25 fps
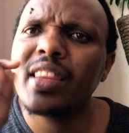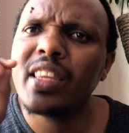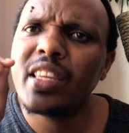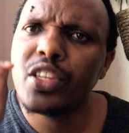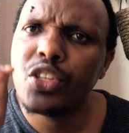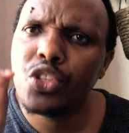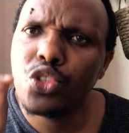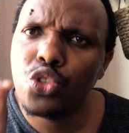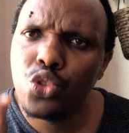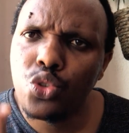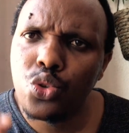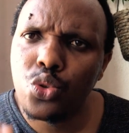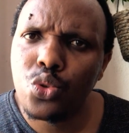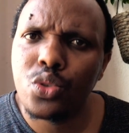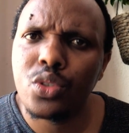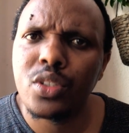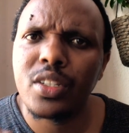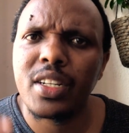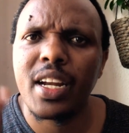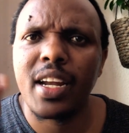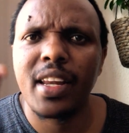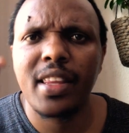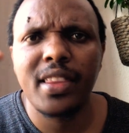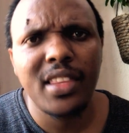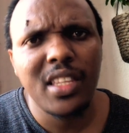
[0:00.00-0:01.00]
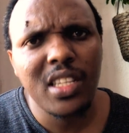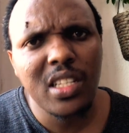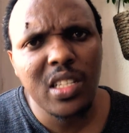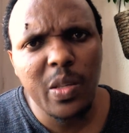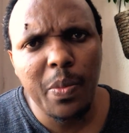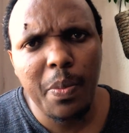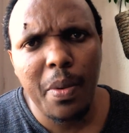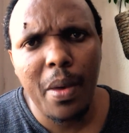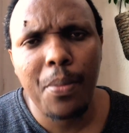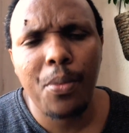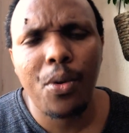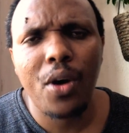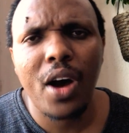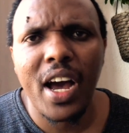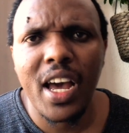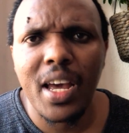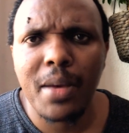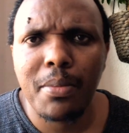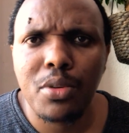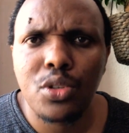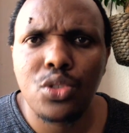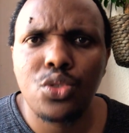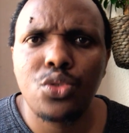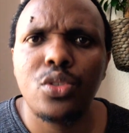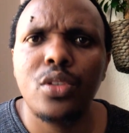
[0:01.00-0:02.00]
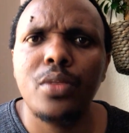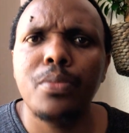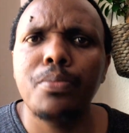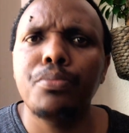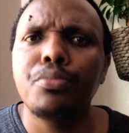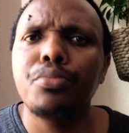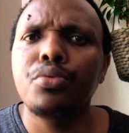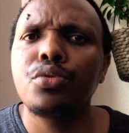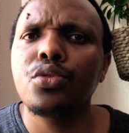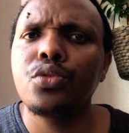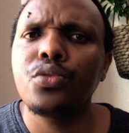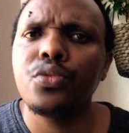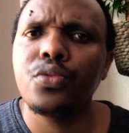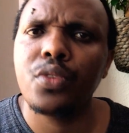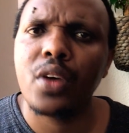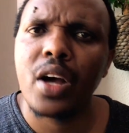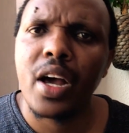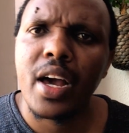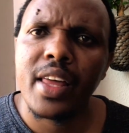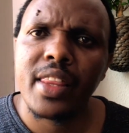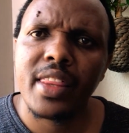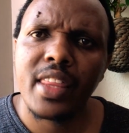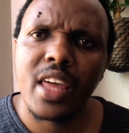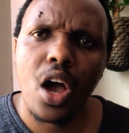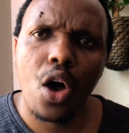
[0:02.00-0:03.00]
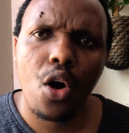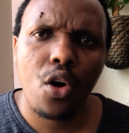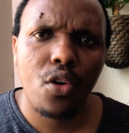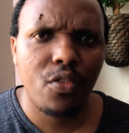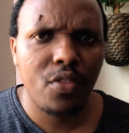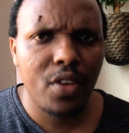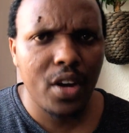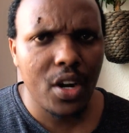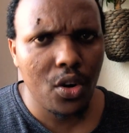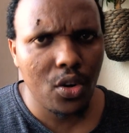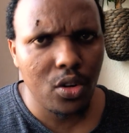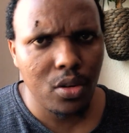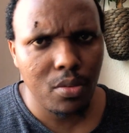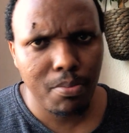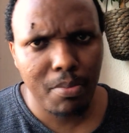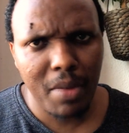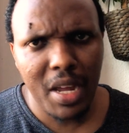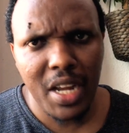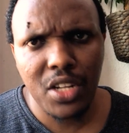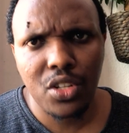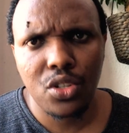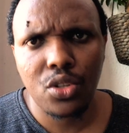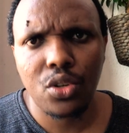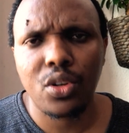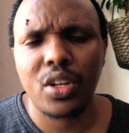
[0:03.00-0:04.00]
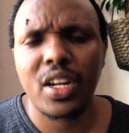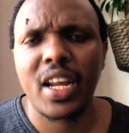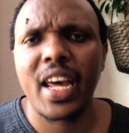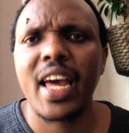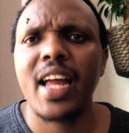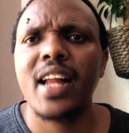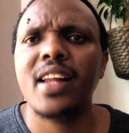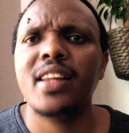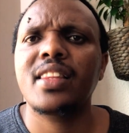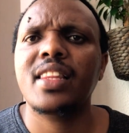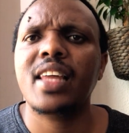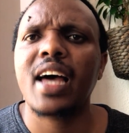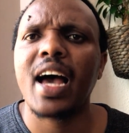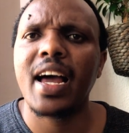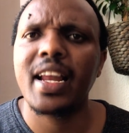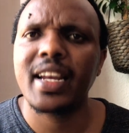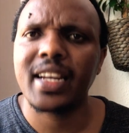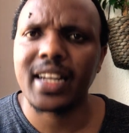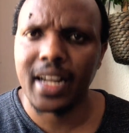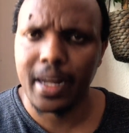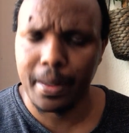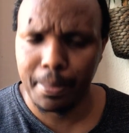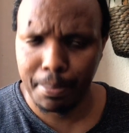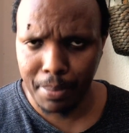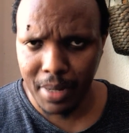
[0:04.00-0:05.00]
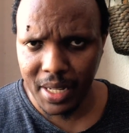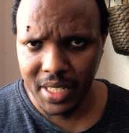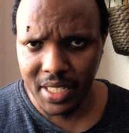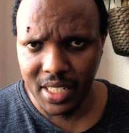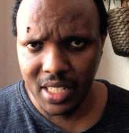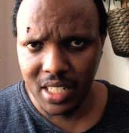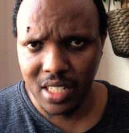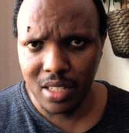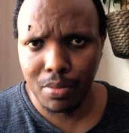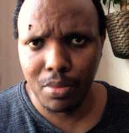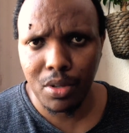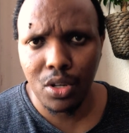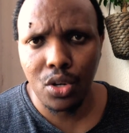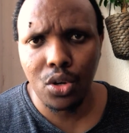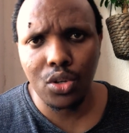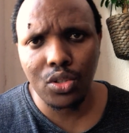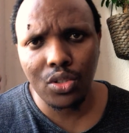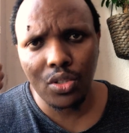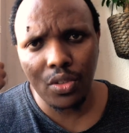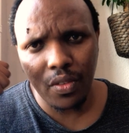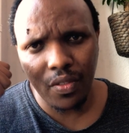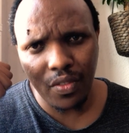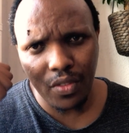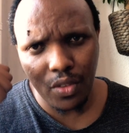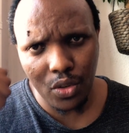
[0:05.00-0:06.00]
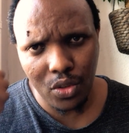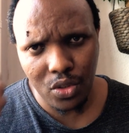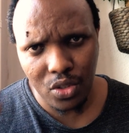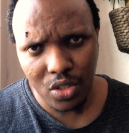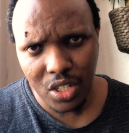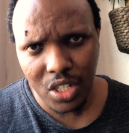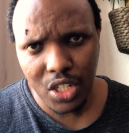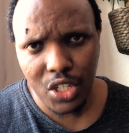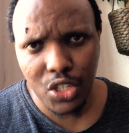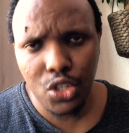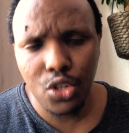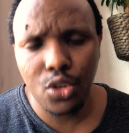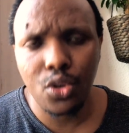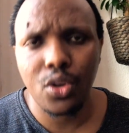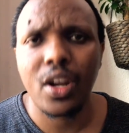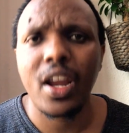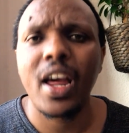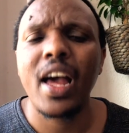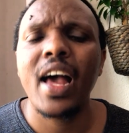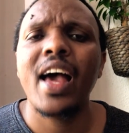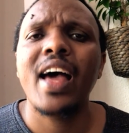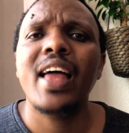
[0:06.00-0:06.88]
these children and these people are able to improve their overall mental health and capacity because of nutrition,